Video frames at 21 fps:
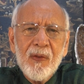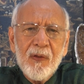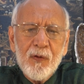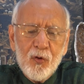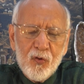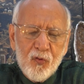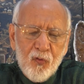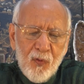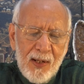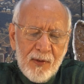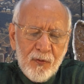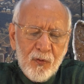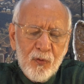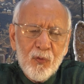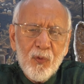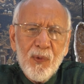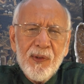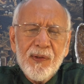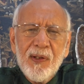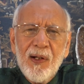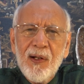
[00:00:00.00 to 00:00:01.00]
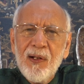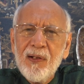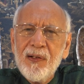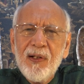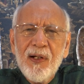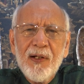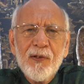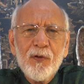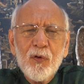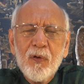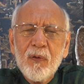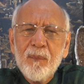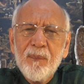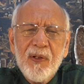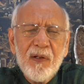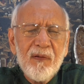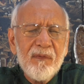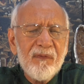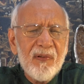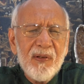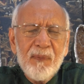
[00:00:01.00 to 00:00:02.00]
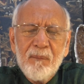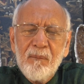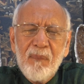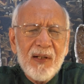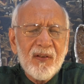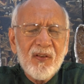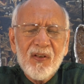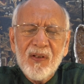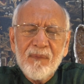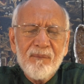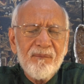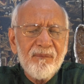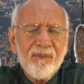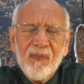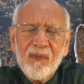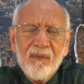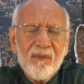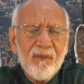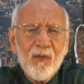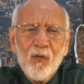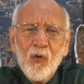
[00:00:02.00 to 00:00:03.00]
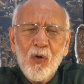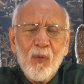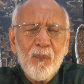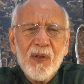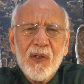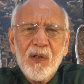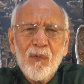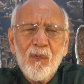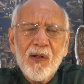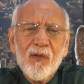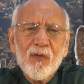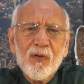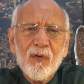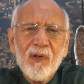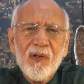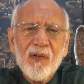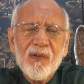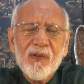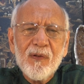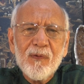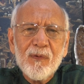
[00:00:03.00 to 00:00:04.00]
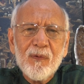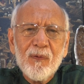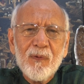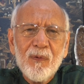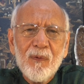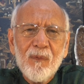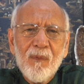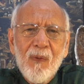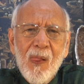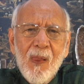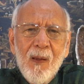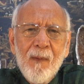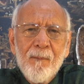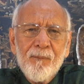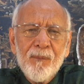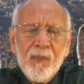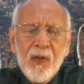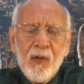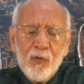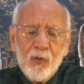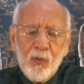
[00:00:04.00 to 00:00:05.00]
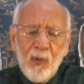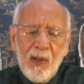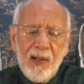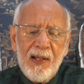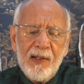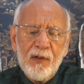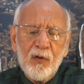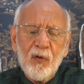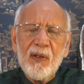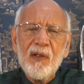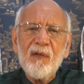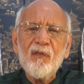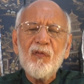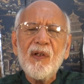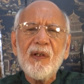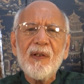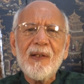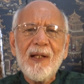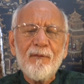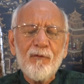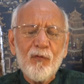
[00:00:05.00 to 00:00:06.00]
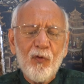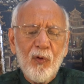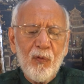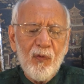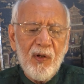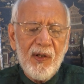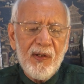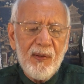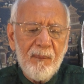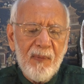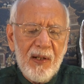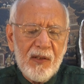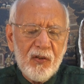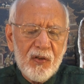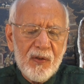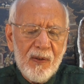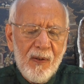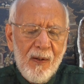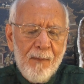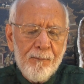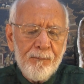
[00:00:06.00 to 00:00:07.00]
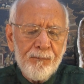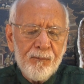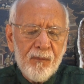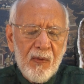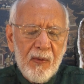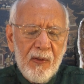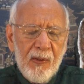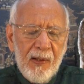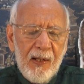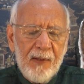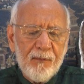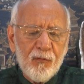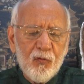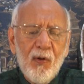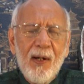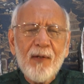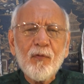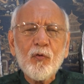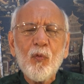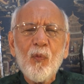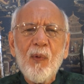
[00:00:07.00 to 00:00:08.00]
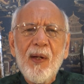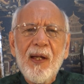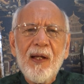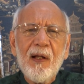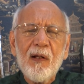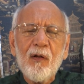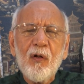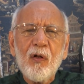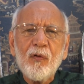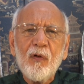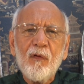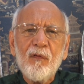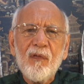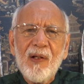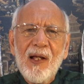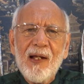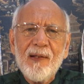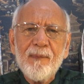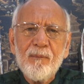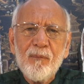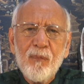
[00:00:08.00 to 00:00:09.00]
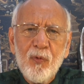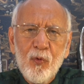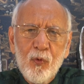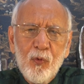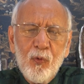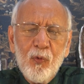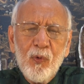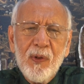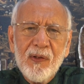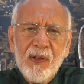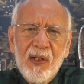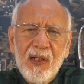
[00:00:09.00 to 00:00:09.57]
You try to do it earlier and you'll be rebutted. Nobody wants to listen to you. So I like your evening nightfall very much. And try to wear a lot of light blue in